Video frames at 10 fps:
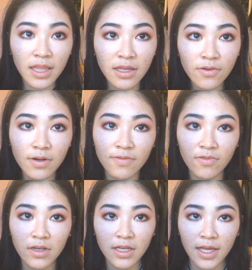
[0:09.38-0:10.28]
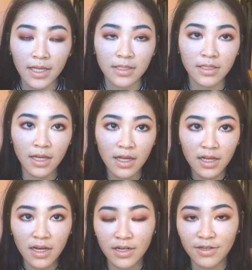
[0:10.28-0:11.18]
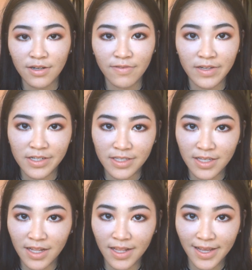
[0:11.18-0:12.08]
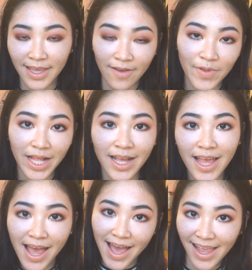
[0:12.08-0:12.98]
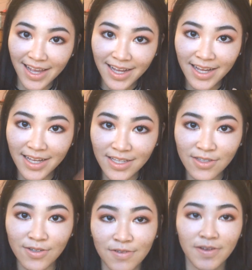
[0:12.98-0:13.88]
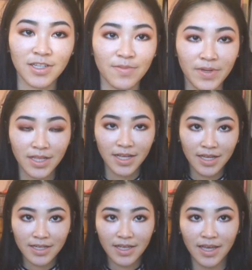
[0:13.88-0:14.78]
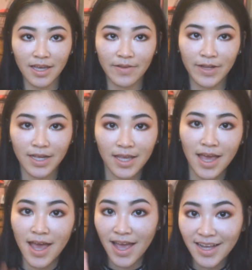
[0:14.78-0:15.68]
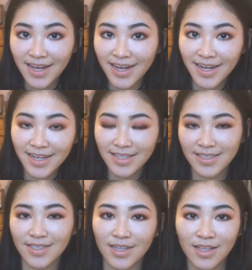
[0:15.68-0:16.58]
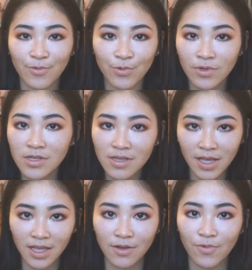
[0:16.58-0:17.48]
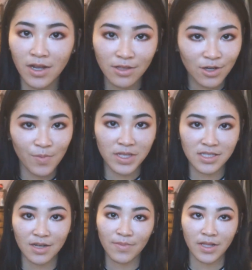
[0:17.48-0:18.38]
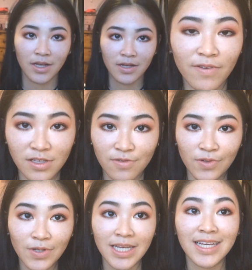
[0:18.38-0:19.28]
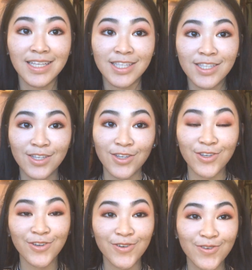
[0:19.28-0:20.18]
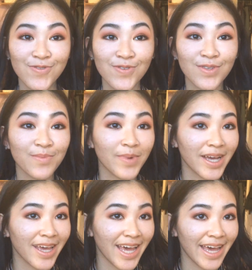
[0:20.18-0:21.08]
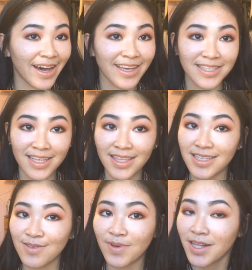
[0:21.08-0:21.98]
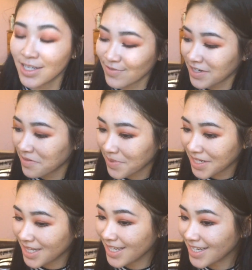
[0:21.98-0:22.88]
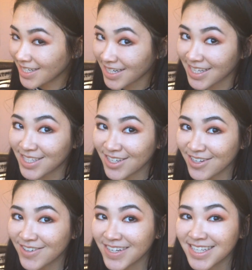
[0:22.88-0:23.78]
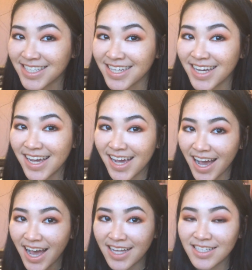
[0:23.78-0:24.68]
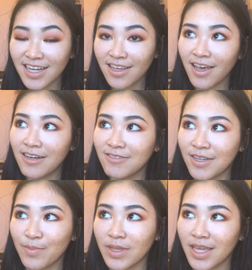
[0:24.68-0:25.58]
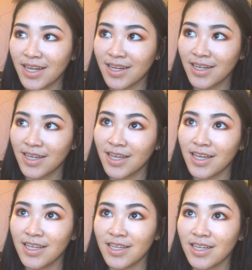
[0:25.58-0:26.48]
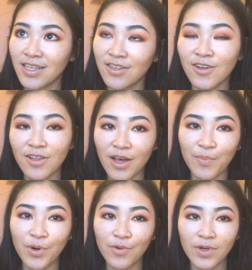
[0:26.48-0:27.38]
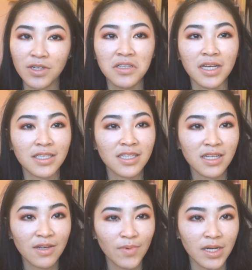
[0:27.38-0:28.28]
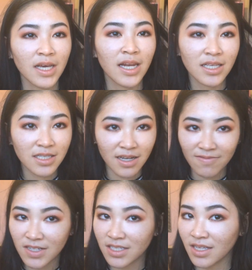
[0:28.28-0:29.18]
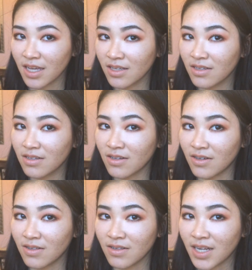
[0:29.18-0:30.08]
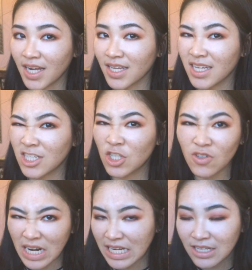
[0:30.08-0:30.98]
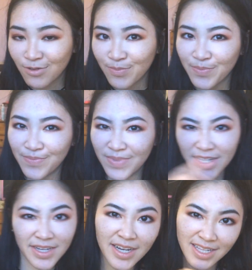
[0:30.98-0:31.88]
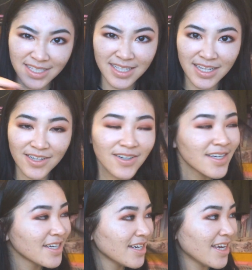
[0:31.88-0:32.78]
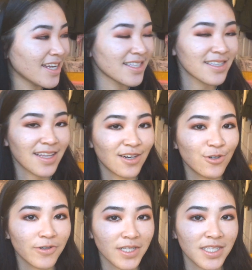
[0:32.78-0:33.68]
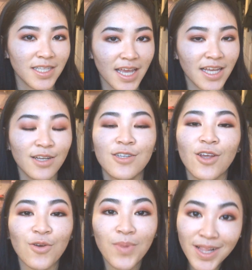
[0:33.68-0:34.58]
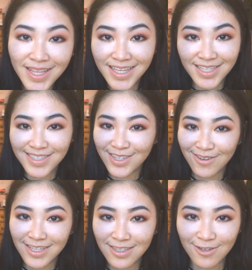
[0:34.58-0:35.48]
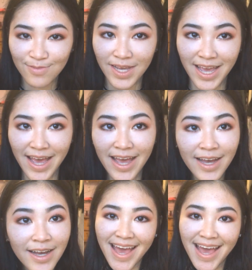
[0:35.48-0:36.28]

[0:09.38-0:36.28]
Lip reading: I think we're in focus, yeah. I don't know if I should stand like here and be like, hey guys, or if I should be like here, like, hey guys. What do you think? Write in the comments down below. First of all, excuse my hair. I said this in my last video, but literally it's so greasy and I curled it, but then you know that point where you like sleep in it and it's kind of just like gone like straight but curly still. It's in that awkward stage, so please do excuse my hair.